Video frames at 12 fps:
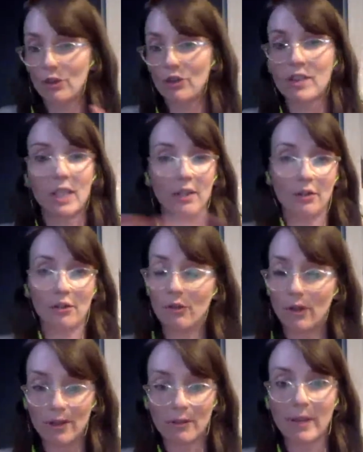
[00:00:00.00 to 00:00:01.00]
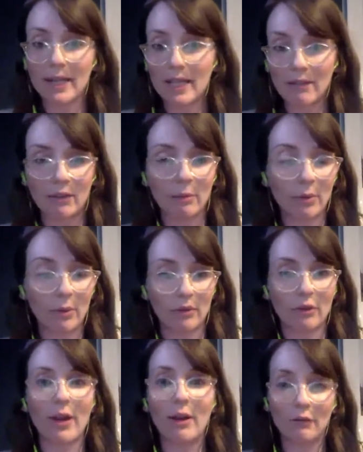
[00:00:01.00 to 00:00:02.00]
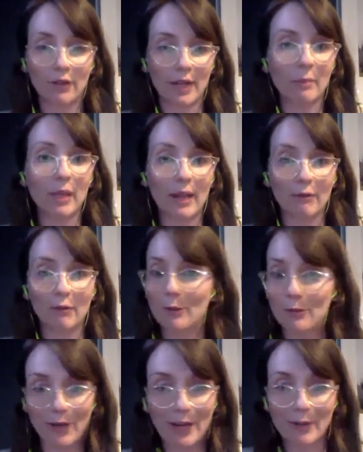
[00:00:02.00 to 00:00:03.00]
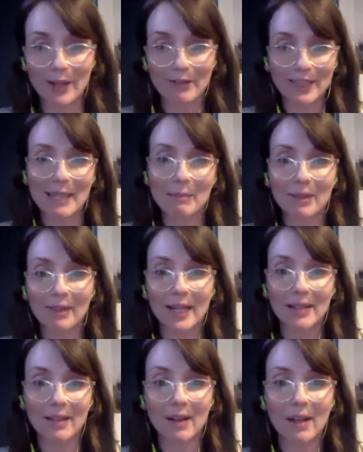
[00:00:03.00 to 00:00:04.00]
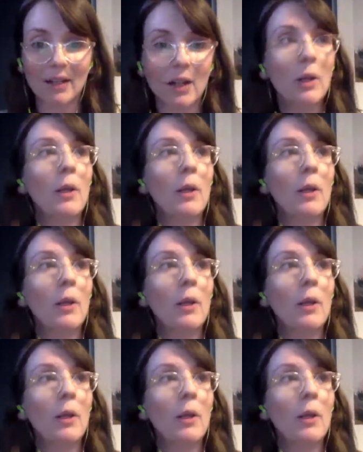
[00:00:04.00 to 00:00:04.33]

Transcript: which is standard across many of the crowdfunding platforms, right? We have to keep the lights on.